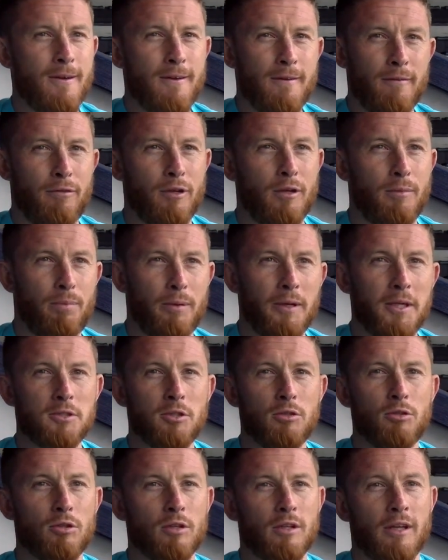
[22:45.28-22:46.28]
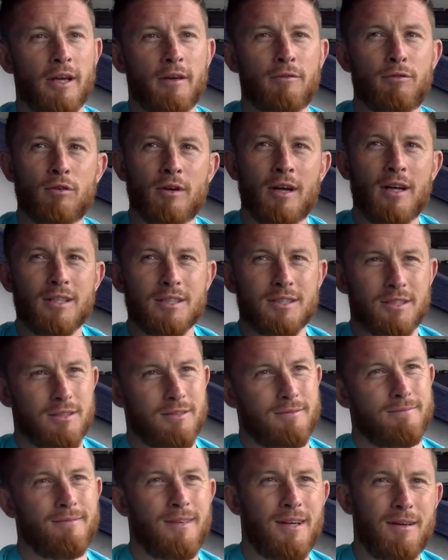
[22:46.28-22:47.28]
for the players at our level,
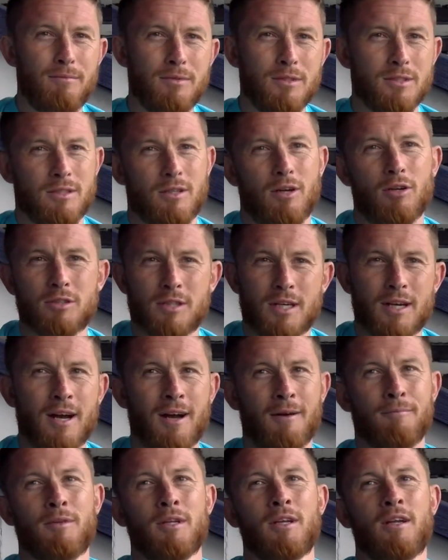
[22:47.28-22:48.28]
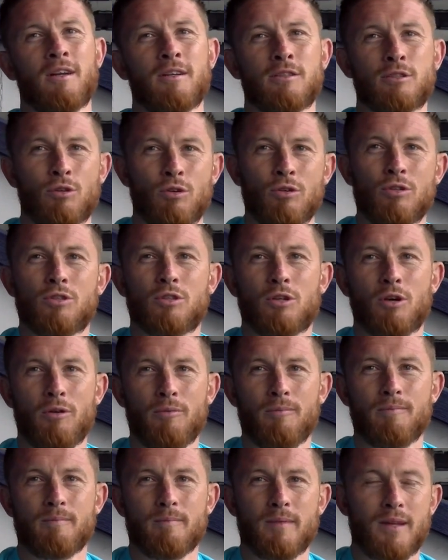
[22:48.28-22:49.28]
that was us at Hampden in a Scottish Cup,
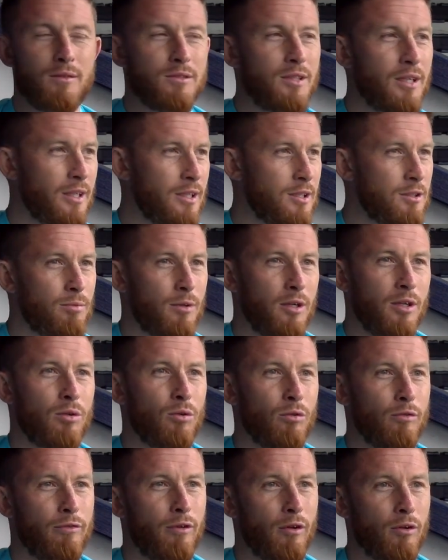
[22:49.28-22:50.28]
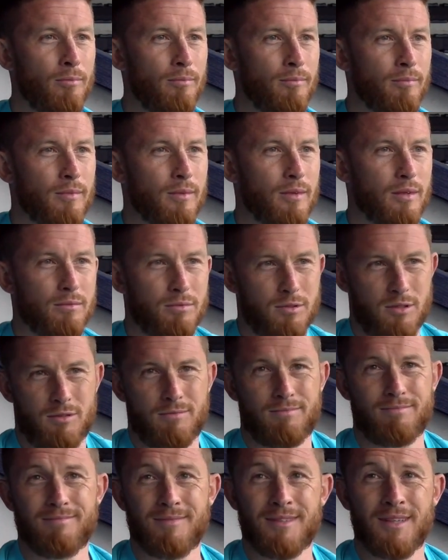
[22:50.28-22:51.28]
that was against one of Old Firm. It was,
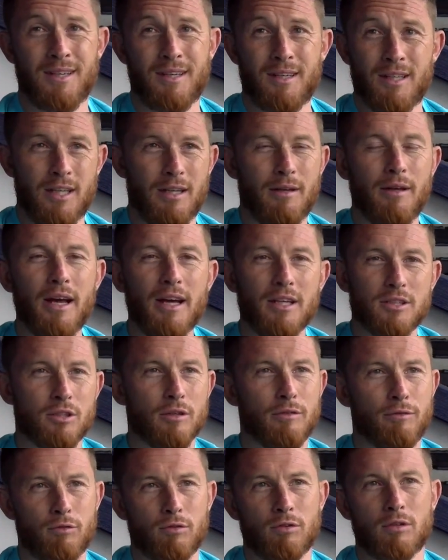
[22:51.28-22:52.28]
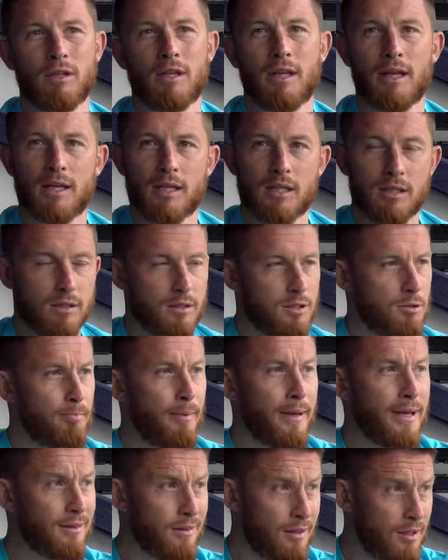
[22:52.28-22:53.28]
they actually thought they
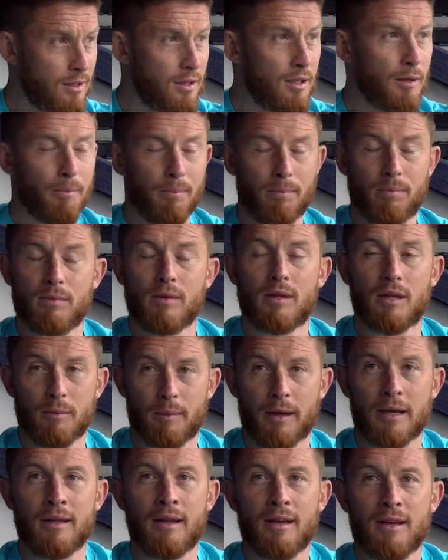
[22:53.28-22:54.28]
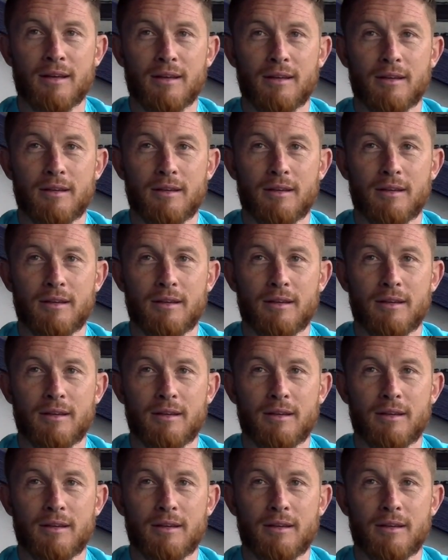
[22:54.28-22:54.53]
expected to win that.